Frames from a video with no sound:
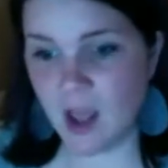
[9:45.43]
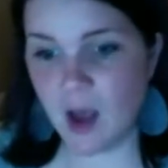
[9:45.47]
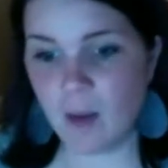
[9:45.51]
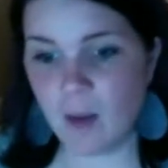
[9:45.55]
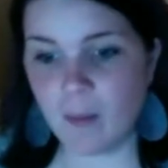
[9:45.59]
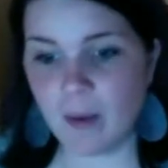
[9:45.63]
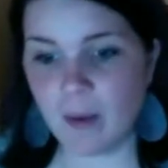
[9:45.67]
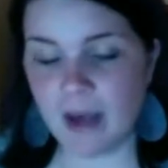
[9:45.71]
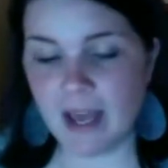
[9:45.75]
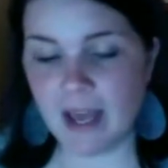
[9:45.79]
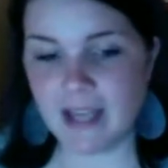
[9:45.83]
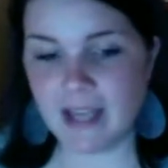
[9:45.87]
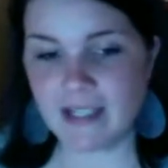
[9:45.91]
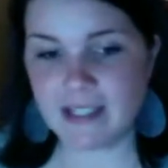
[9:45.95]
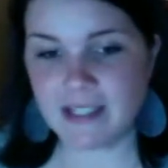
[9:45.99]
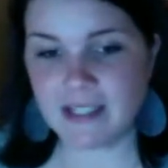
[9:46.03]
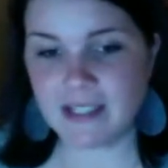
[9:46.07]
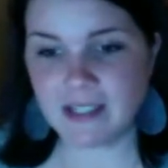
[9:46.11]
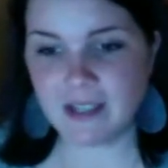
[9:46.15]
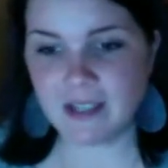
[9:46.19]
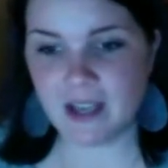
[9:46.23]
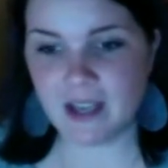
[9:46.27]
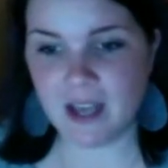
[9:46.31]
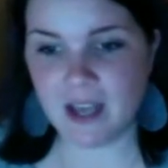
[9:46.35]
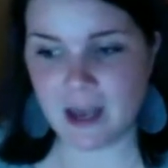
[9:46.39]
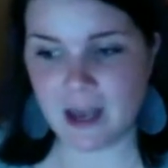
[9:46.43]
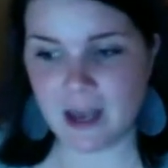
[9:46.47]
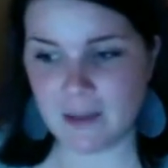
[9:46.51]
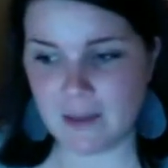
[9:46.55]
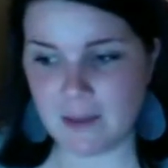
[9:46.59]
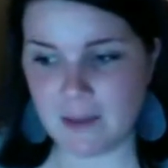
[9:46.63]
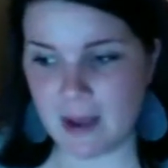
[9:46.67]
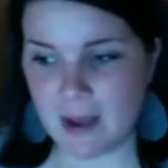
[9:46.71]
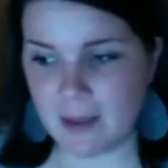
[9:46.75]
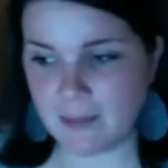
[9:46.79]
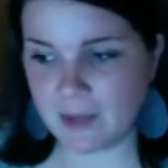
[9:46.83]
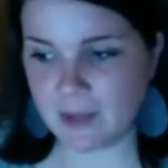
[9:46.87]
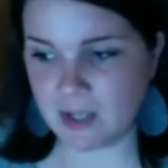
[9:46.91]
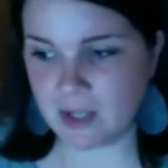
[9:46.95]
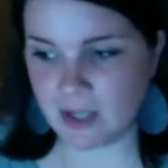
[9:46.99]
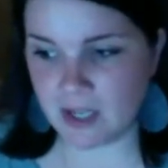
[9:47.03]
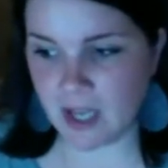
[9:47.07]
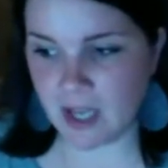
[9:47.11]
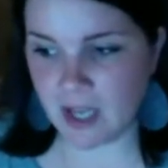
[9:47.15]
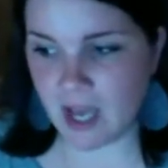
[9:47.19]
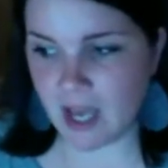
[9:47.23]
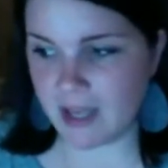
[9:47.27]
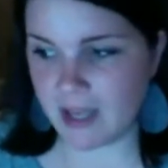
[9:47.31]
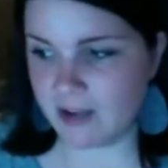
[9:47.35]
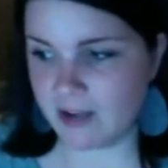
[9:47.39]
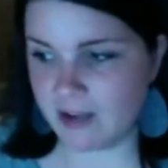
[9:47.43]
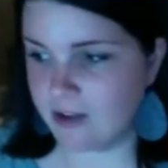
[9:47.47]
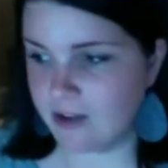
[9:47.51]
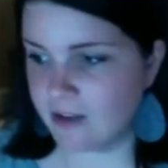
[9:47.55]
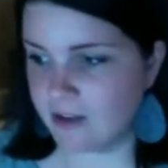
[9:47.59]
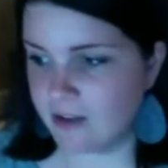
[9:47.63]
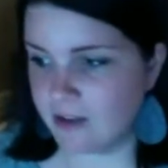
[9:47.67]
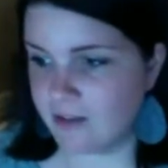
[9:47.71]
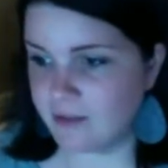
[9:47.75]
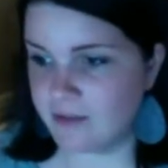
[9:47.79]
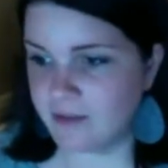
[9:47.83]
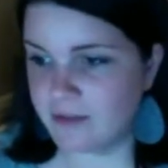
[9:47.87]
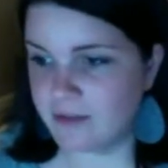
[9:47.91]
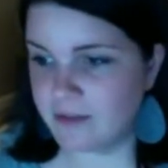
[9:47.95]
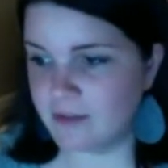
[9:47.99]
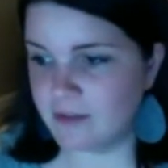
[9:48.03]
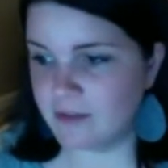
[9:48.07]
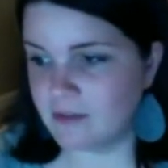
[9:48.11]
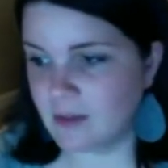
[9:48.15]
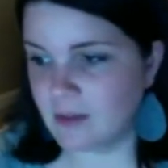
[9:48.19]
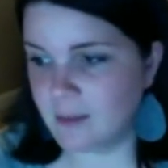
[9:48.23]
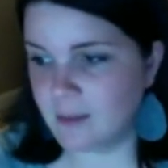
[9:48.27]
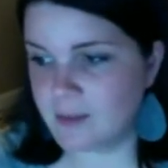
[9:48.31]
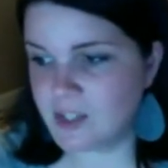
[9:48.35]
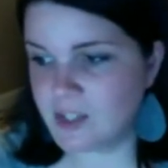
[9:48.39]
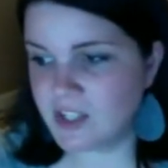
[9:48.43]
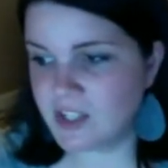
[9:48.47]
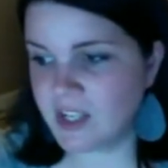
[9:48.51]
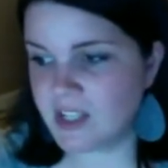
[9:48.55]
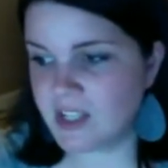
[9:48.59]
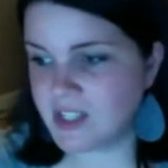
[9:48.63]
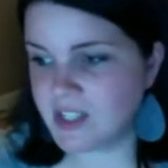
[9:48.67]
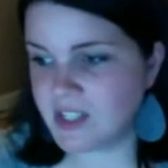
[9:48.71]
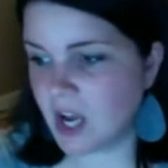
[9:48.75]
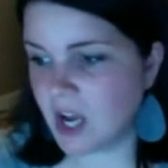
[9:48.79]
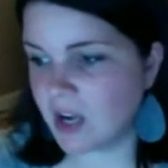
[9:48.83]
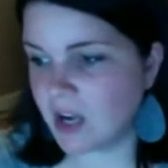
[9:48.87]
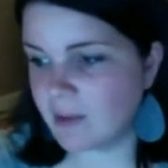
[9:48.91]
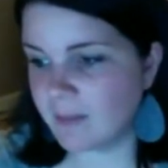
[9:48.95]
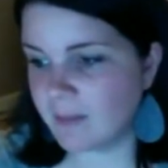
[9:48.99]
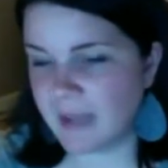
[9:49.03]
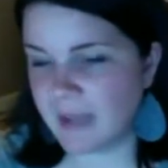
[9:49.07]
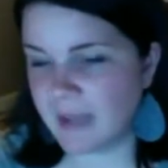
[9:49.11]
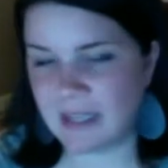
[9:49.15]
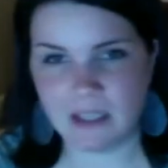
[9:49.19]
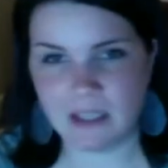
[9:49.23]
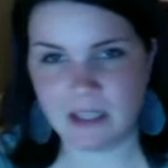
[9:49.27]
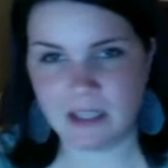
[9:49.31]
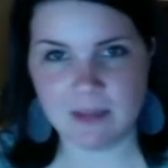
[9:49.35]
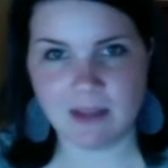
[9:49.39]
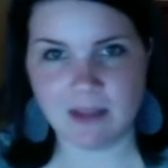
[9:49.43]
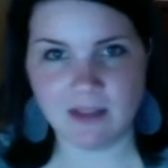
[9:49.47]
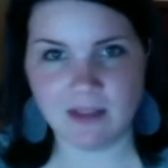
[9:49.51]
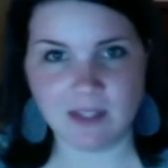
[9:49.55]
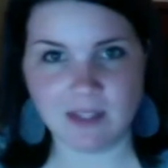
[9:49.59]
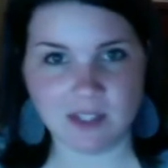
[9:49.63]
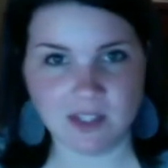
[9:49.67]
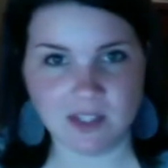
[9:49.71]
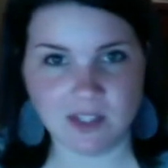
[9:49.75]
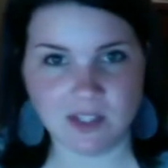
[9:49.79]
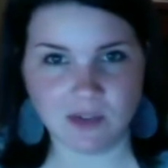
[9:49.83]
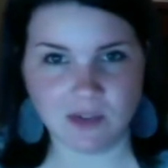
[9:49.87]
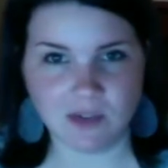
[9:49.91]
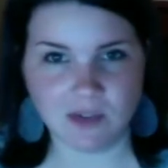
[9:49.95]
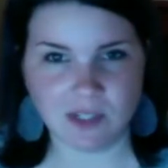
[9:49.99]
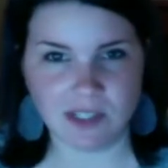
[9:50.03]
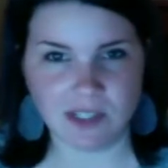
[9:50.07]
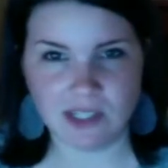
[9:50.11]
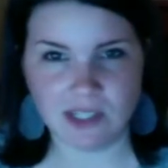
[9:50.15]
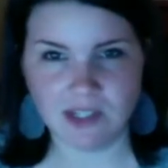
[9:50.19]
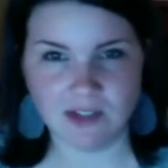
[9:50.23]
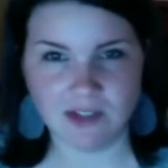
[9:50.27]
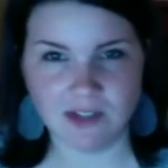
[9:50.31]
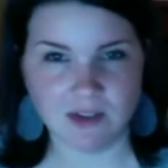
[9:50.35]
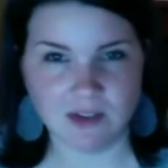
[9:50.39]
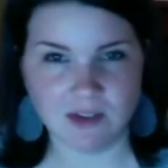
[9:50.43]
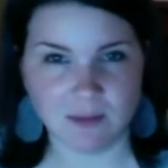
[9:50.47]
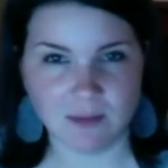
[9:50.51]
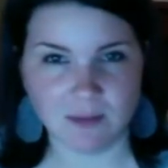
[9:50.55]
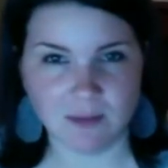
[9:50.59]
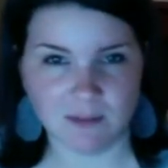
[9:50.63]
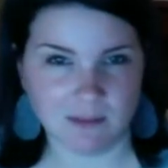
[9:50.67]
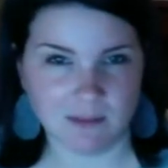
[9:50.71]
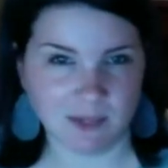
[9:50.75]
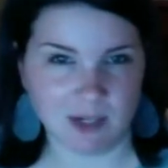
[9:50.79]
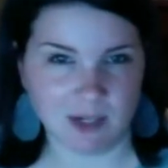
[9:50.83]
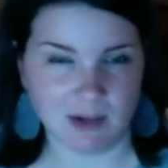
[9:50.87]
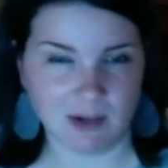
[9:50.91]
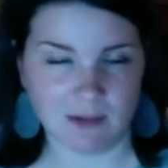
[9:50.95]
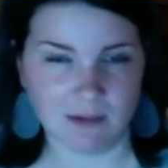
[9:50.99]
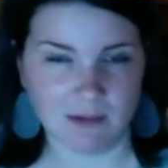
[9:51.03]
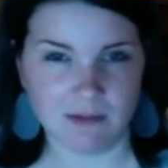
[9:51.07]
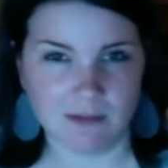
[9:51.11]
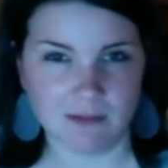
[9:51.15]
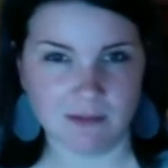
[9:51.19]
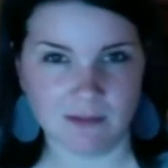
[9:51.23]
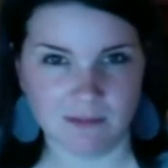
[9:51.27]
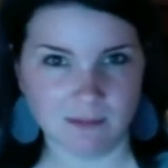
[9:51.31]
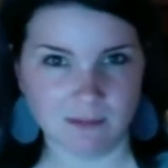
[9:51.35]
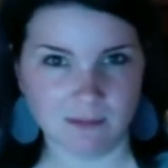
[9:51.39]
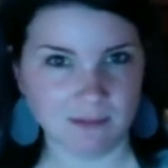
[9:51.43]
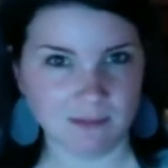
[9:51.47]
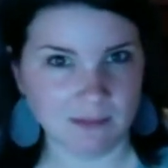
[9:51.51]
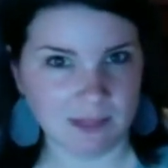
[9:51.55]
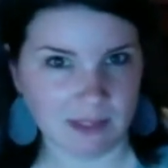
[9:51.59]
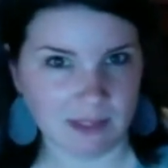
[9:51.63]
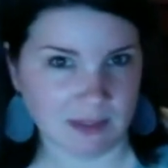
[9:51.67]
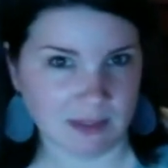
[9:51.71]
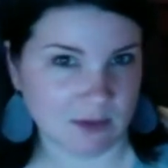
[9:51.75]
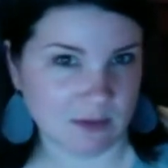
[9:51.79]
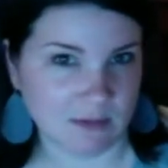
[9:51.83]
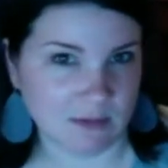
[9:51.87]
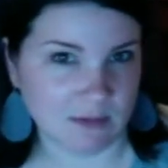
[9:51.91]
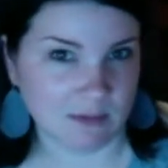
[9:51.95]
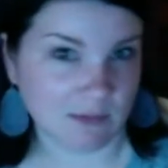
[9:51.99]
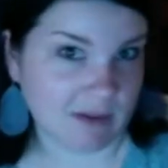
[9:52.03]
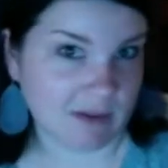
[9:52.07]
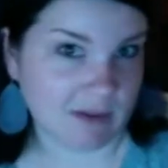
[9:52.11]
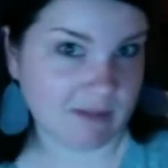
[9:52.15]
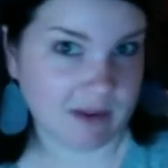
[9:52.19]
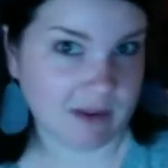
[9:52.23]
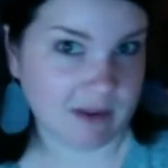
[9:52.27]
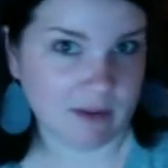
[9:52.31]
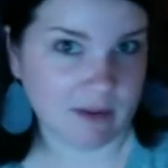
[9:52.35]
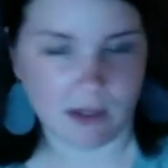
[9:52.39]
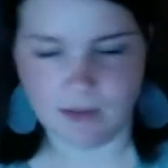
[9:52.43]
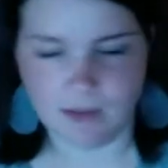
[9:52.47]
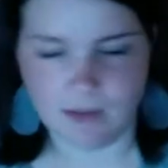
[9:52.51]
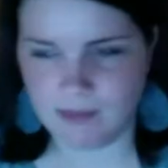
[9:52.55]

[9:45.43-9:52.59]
but I'm just going to talk mainly about these 2 because these are my favorite.